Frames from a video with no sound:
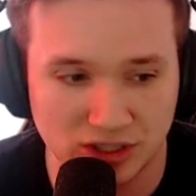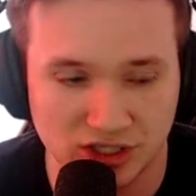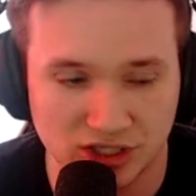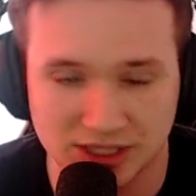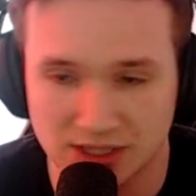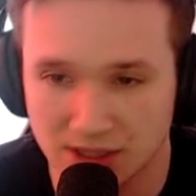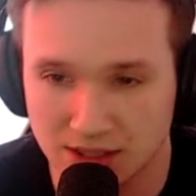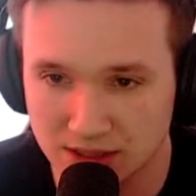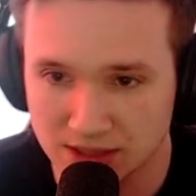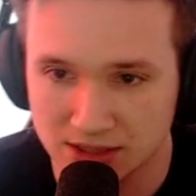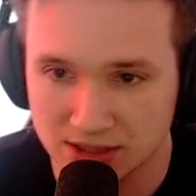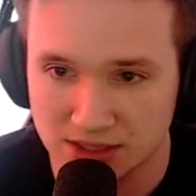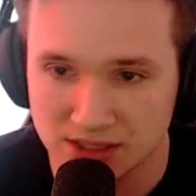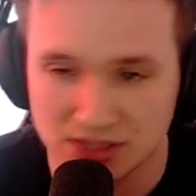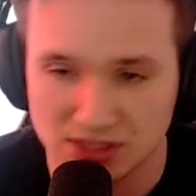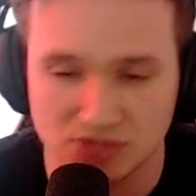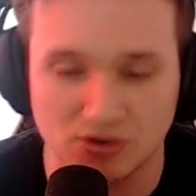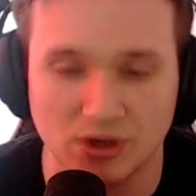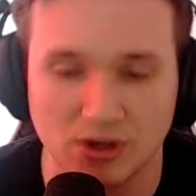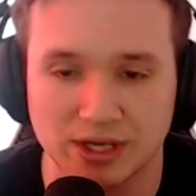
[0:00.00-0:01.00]
She's hard to
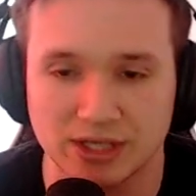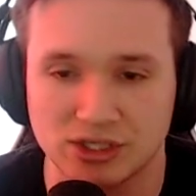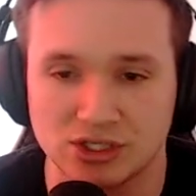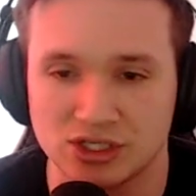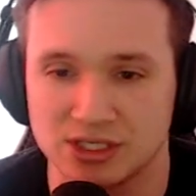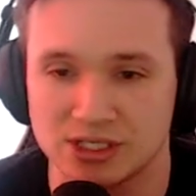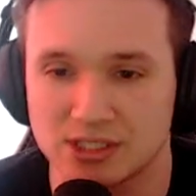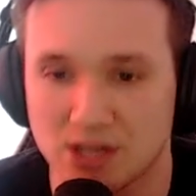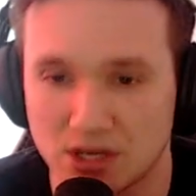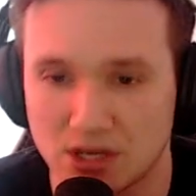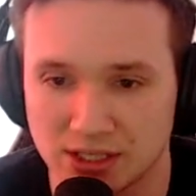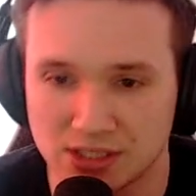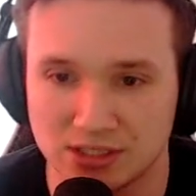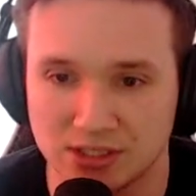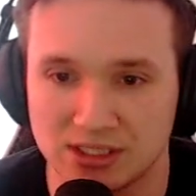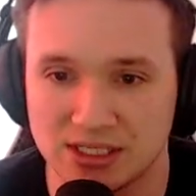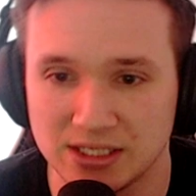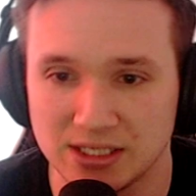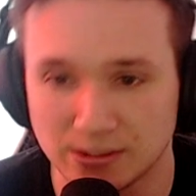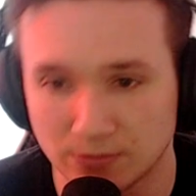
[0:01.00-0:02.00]
destroy, she's hard to
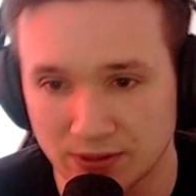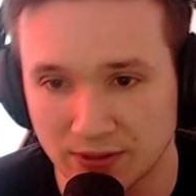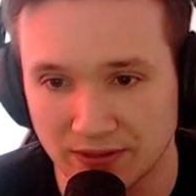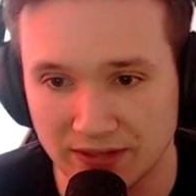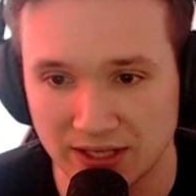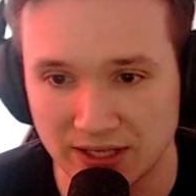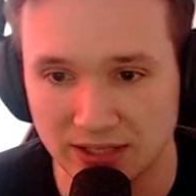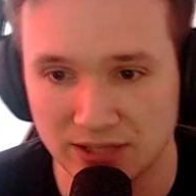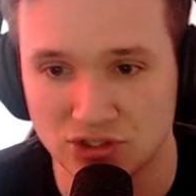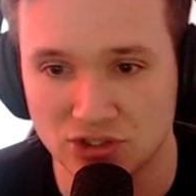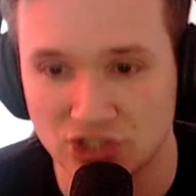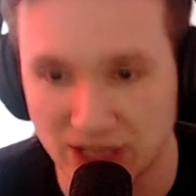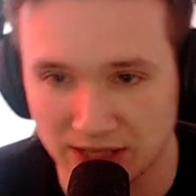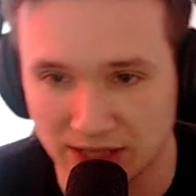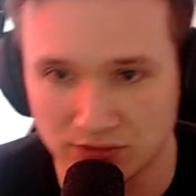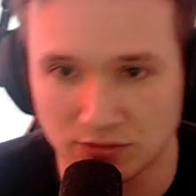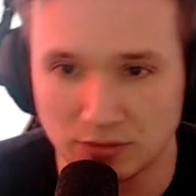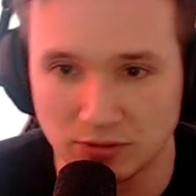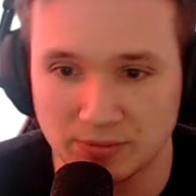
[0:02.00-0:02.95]
deal with in general,